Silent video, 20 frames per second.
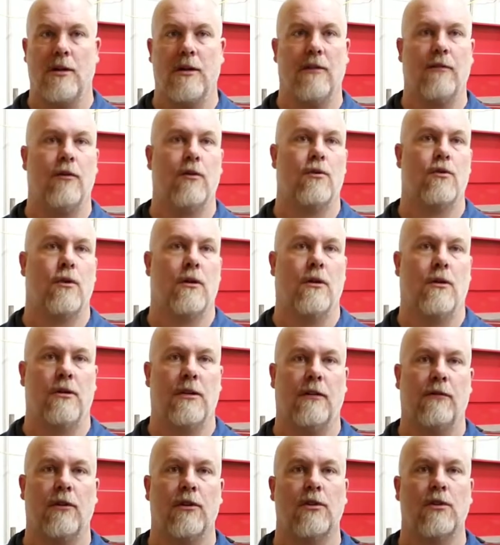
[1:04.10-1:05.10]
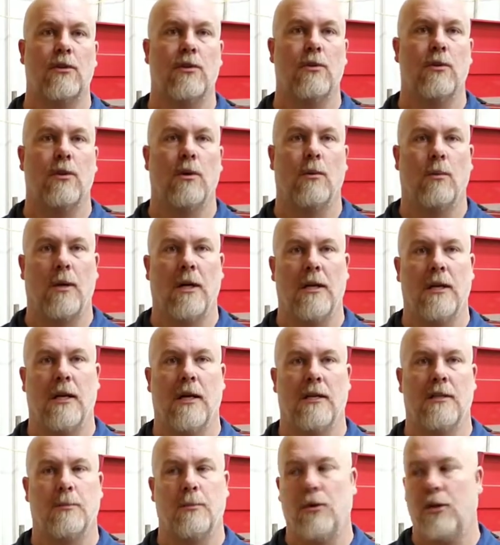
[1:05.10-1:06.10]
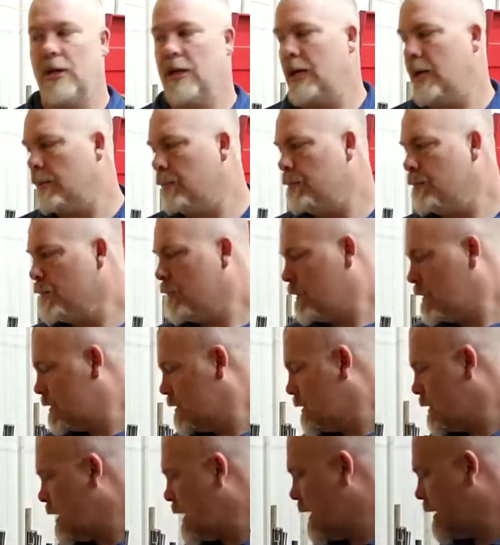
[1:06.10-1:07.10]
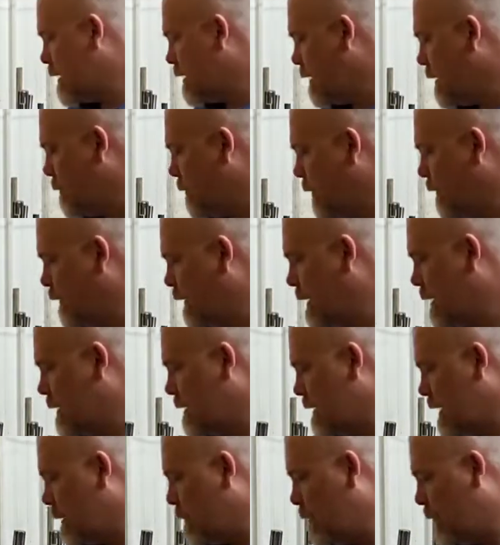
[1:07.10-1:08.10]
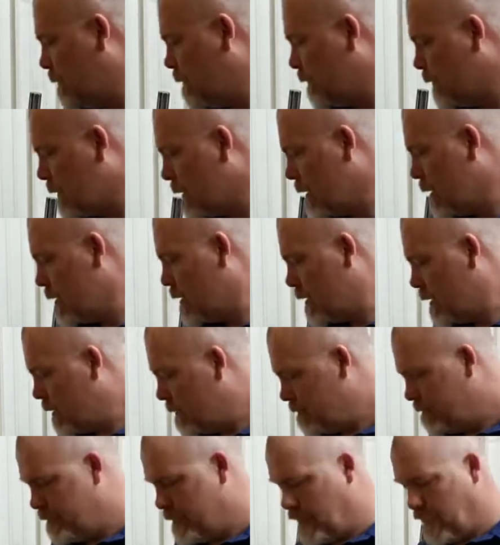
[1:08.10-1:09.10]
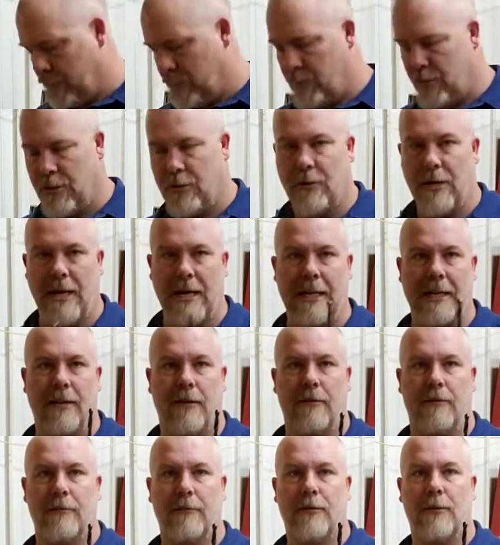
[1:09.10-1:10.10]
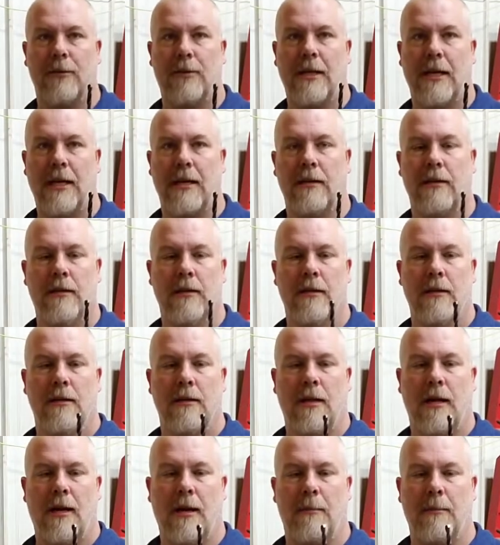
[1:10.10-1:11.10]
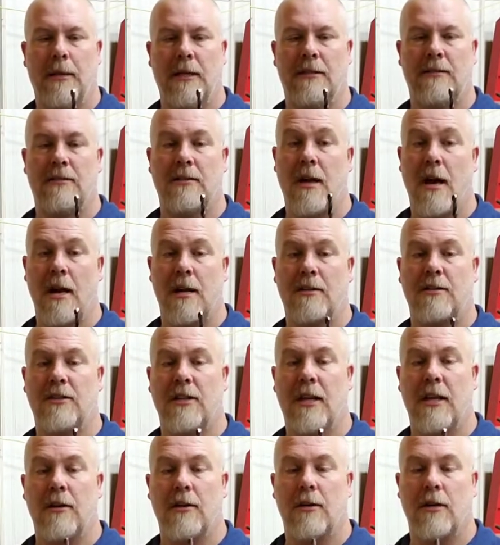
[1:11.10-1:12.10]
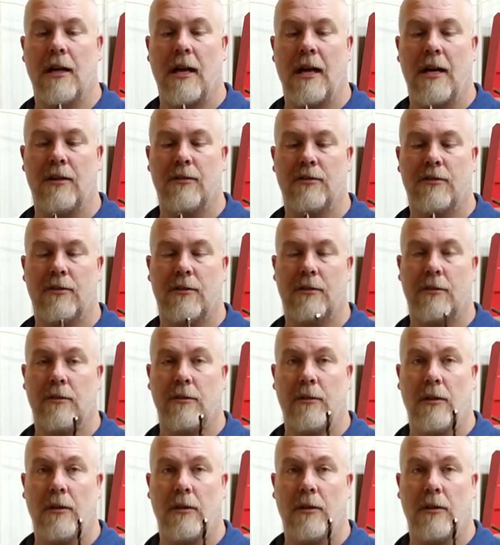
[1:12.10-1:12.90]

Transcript: a different drill, a different tool, and whatnot to put in. It's like a perfect example. This drill right here, okay? It's not a standardized